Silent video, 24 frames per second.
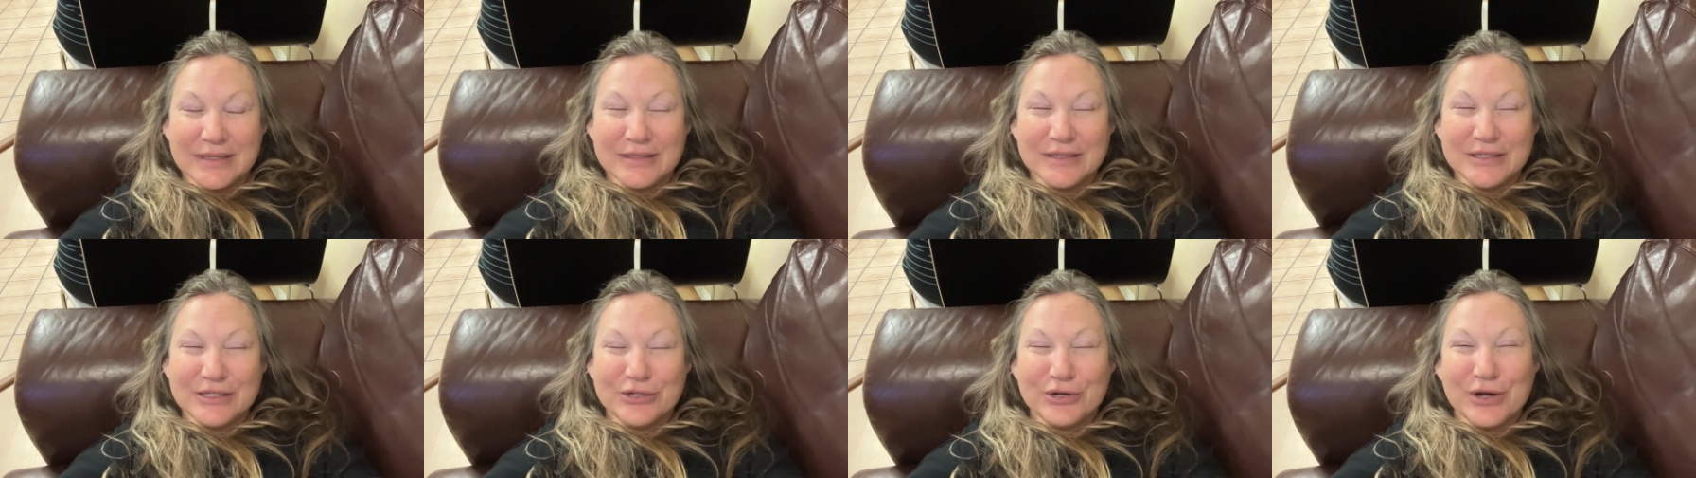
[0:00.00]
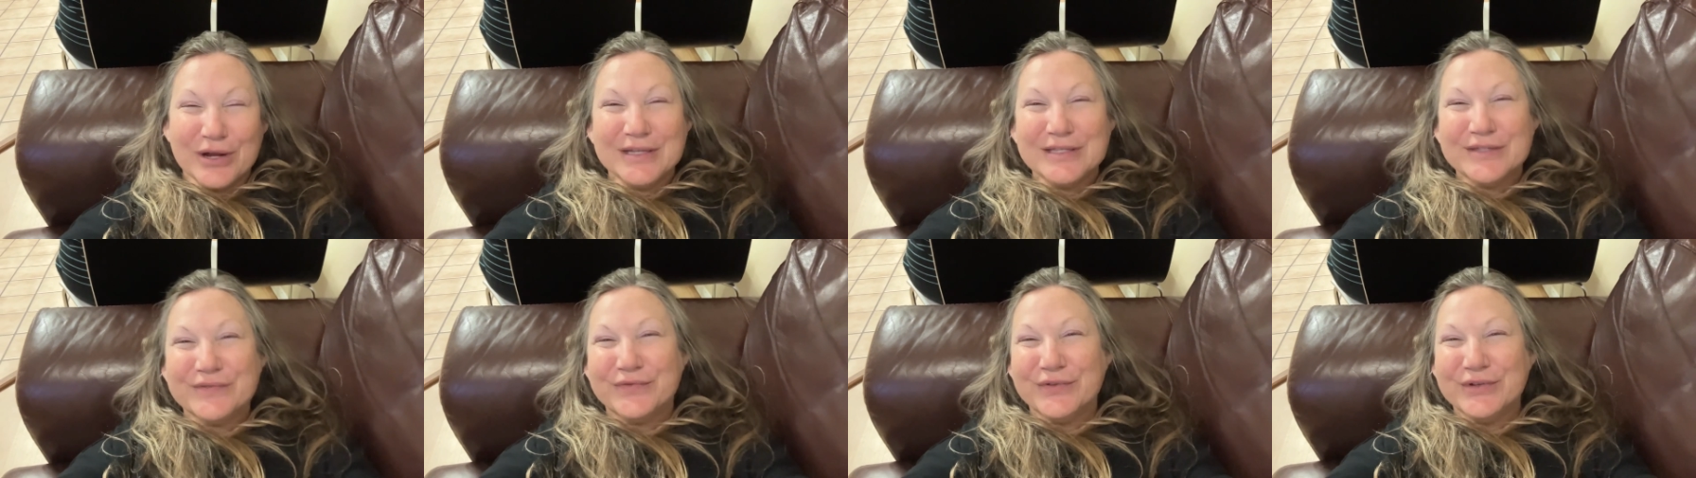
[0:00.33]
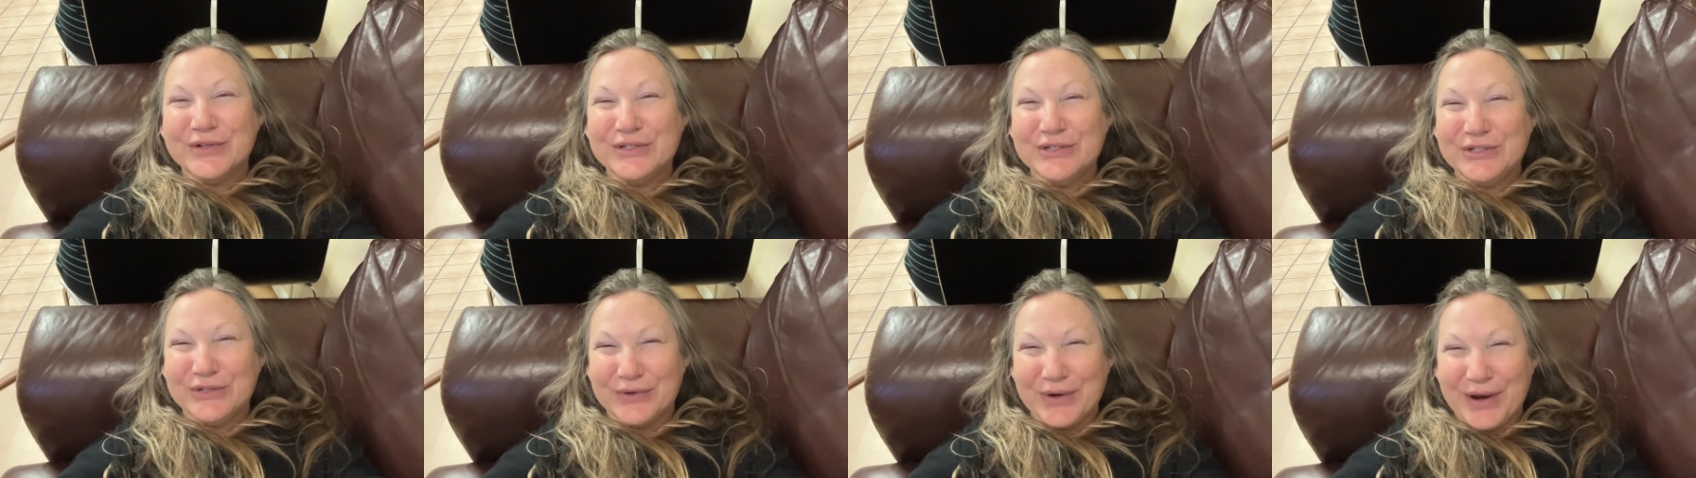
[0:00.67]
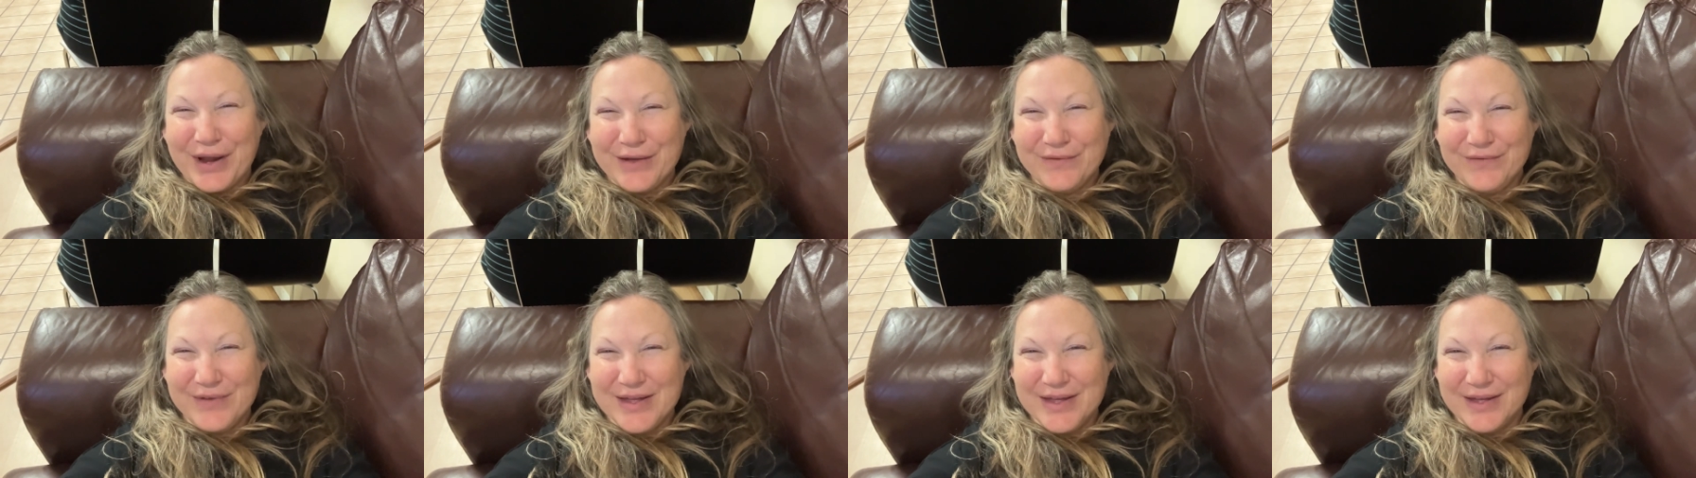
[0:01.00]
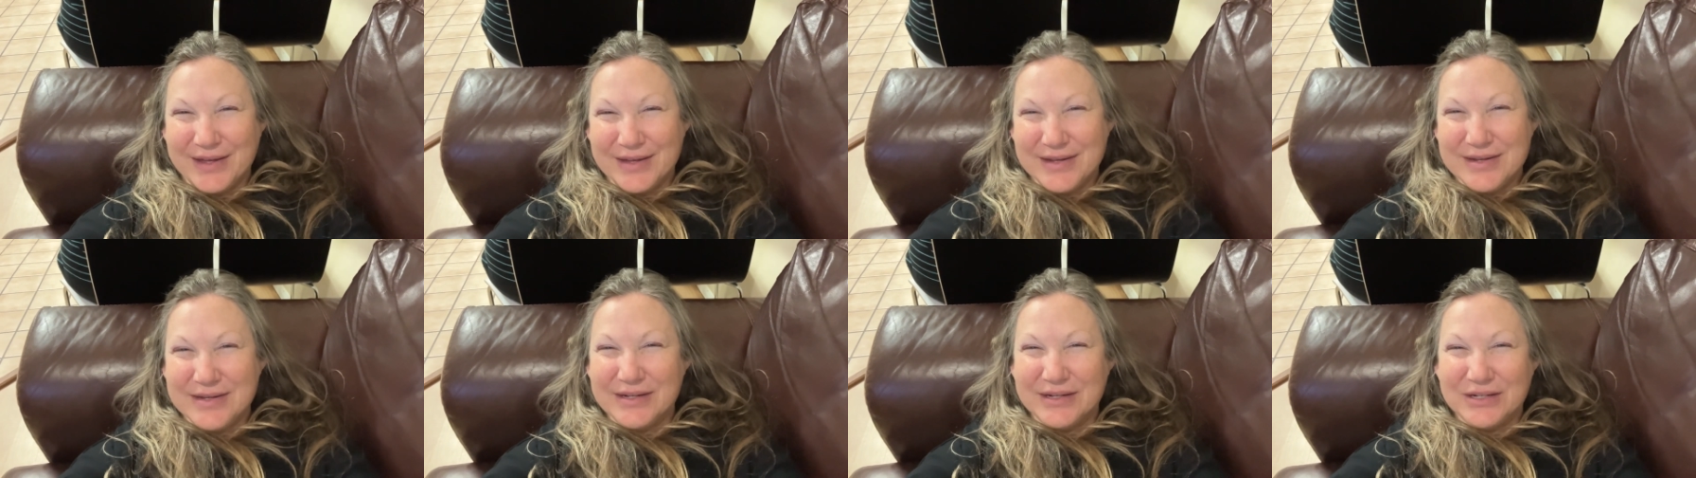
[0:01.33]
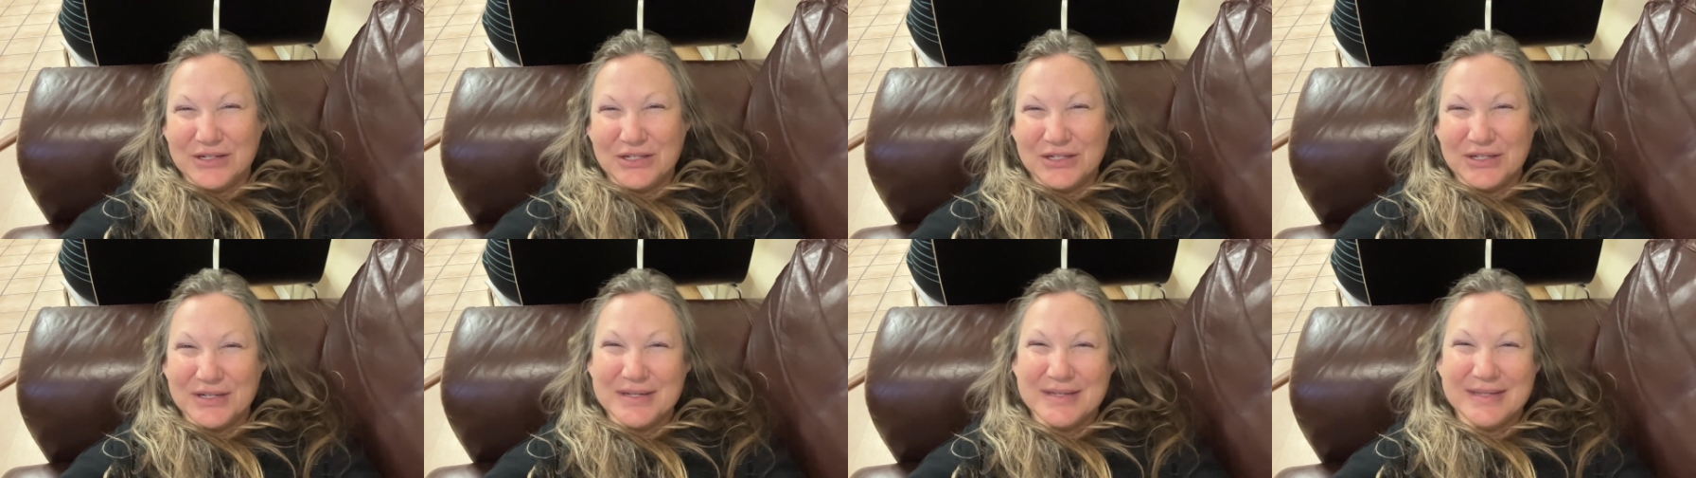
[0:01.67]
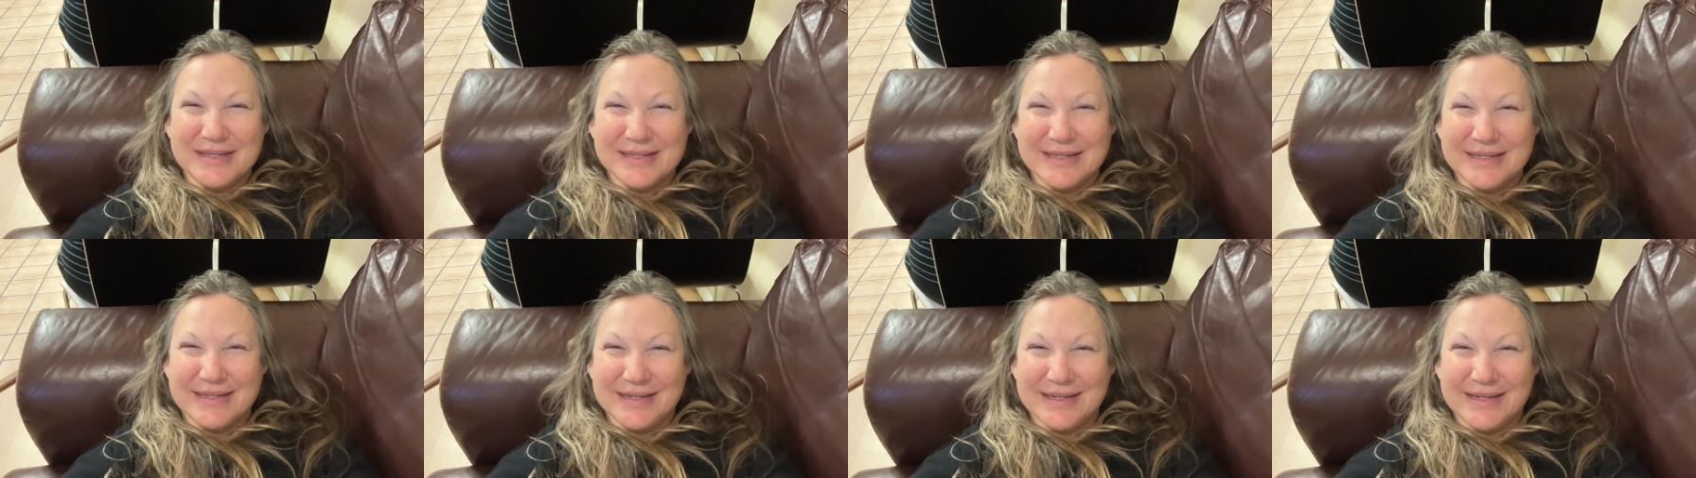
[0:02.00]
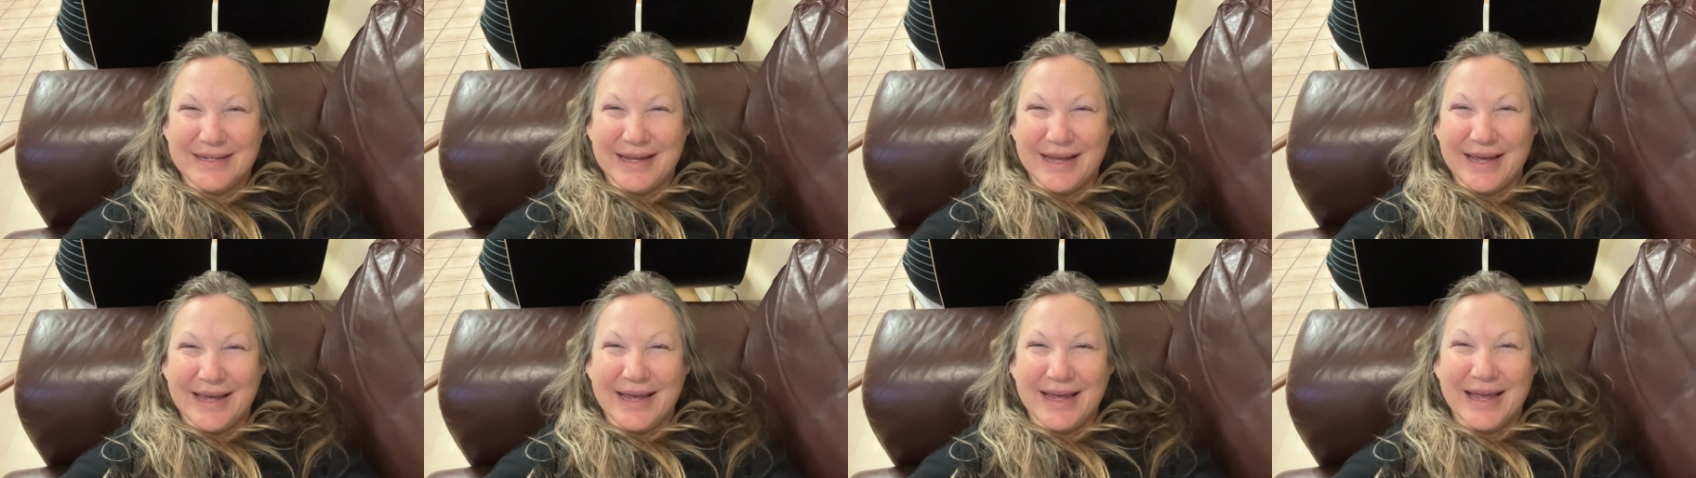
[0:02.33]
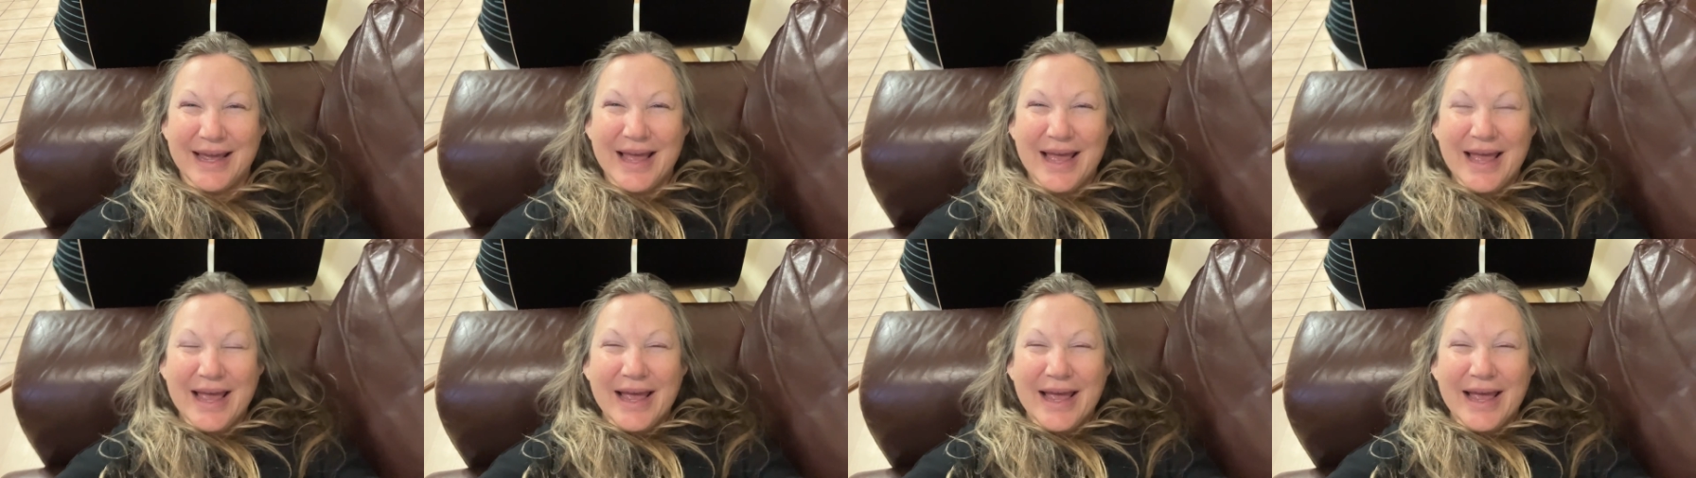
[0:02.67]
stressful driving conditions today